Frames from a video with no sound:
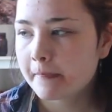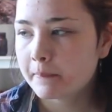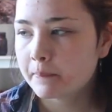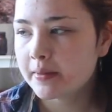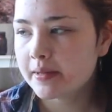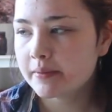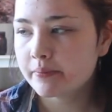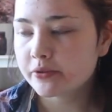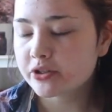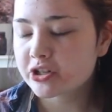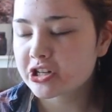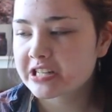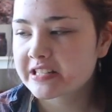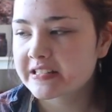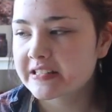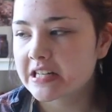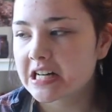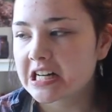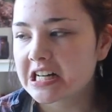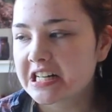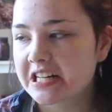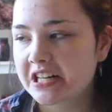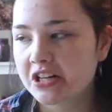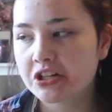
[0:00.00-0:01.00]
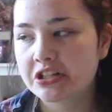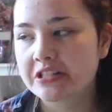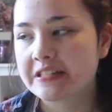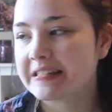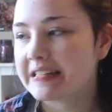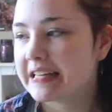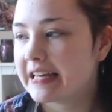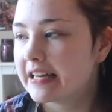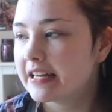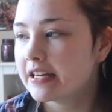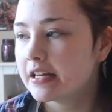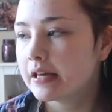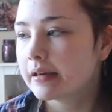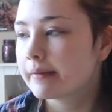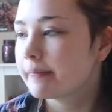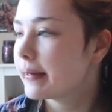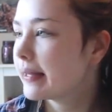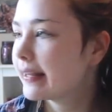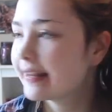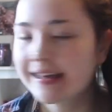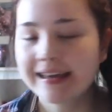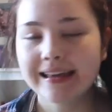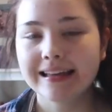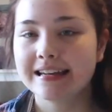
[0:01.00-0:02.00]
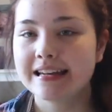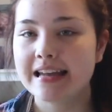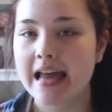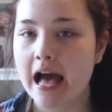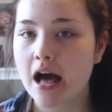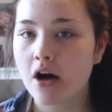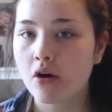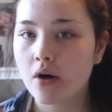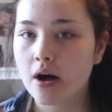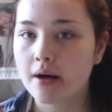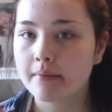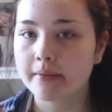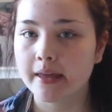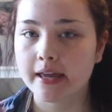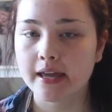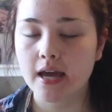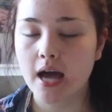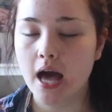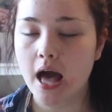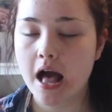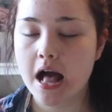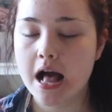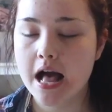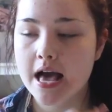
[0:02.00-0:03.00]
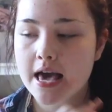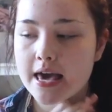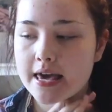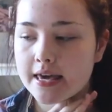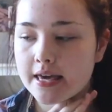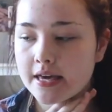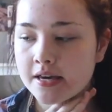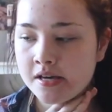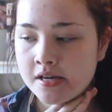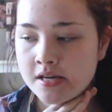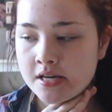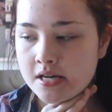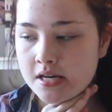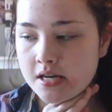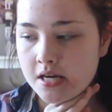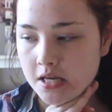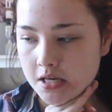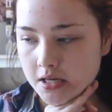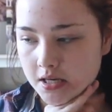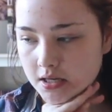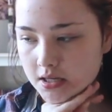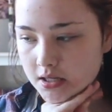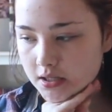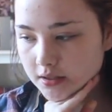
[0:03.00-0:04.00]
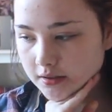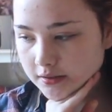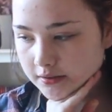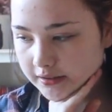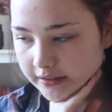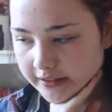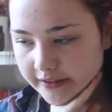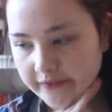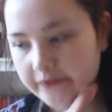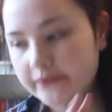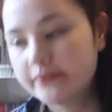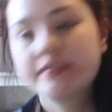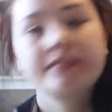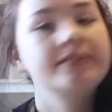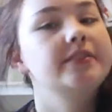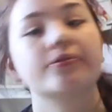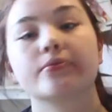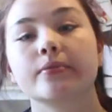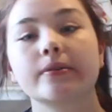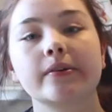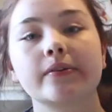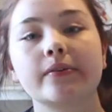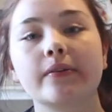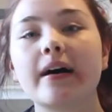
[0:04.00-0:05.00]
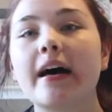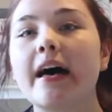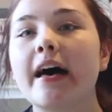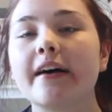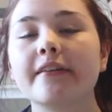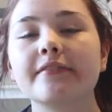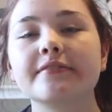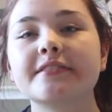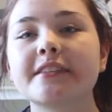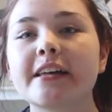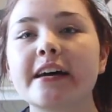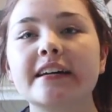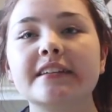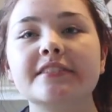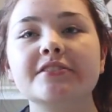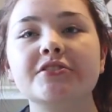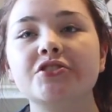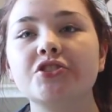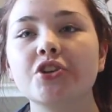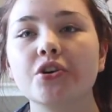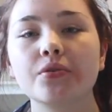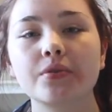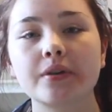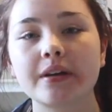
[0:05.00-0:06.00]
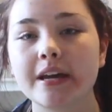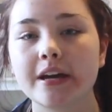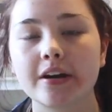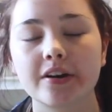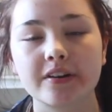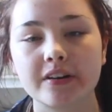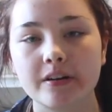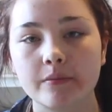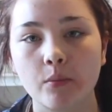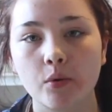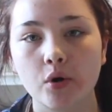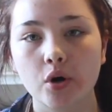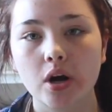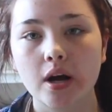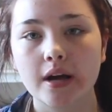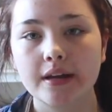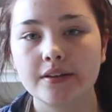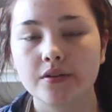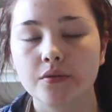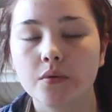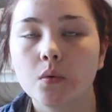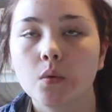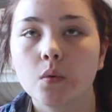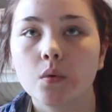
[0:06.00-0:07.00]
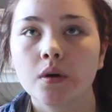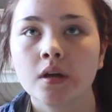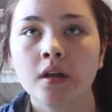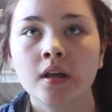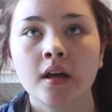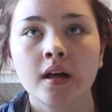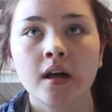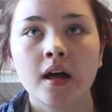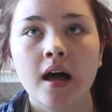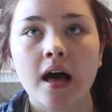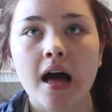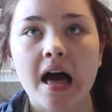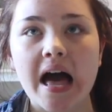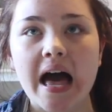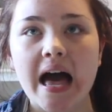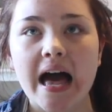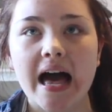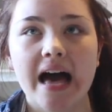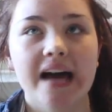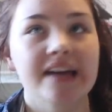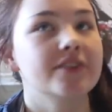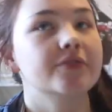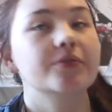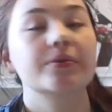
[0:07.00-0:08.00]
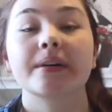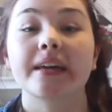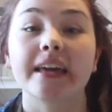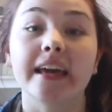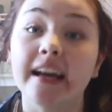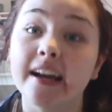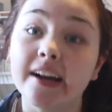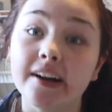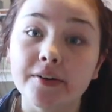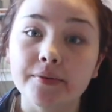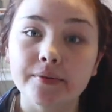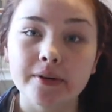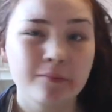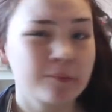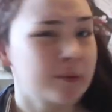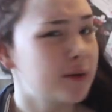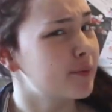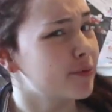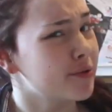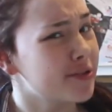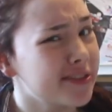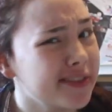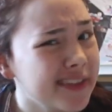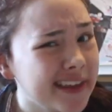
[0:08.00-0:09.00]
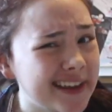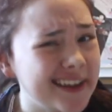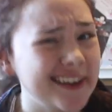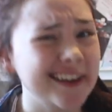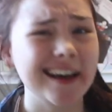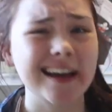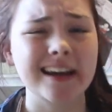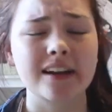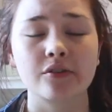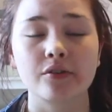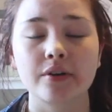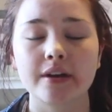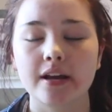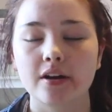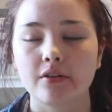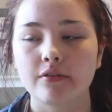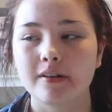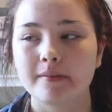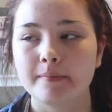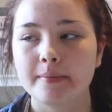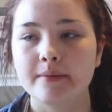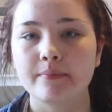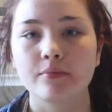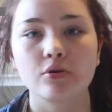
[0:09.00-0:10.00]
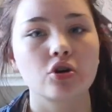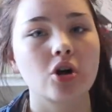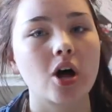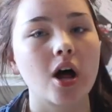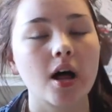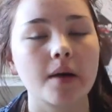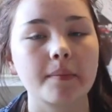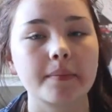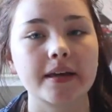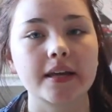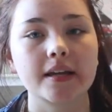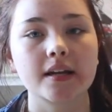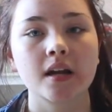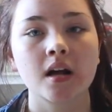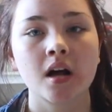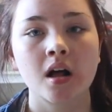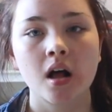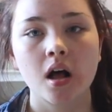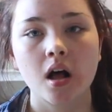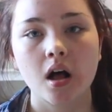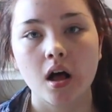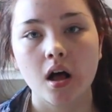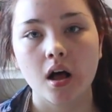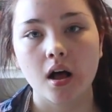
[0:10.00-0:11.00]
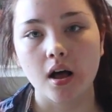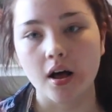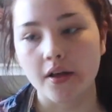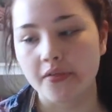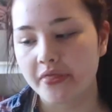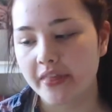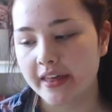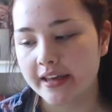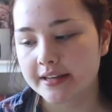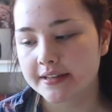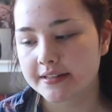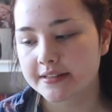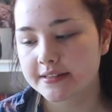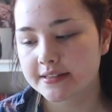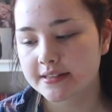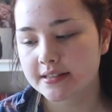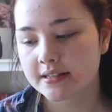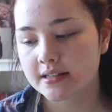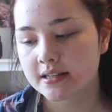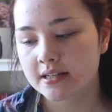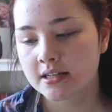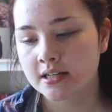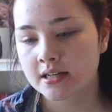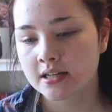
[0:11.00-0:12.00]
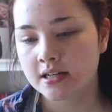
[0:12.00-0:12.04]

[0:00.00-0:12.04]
people just not understanding, but like now I'm like, I give 0 Fs. I don't care anymore. I don't care what people think. I don't care what people comment on this.